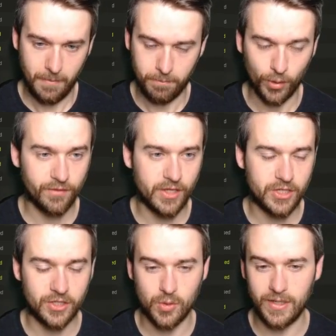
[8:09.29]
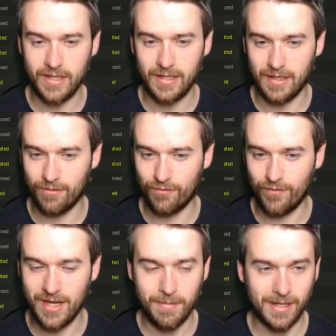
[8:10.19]
Brozovic is only
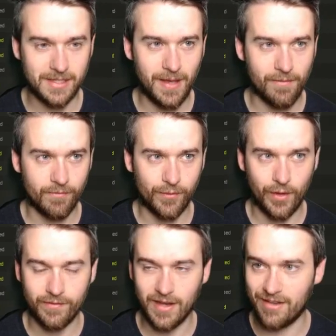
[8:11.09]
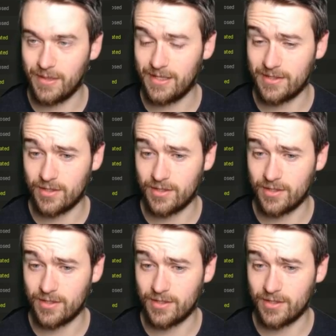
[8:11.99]
really meant to be having 45 minutes,